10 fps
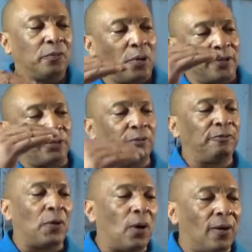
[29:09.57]
1 through
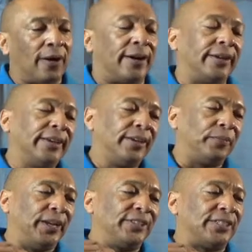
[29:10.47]
4,
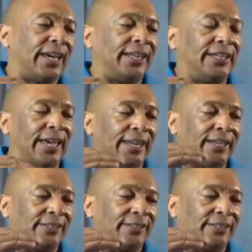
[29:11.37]
when he said letter,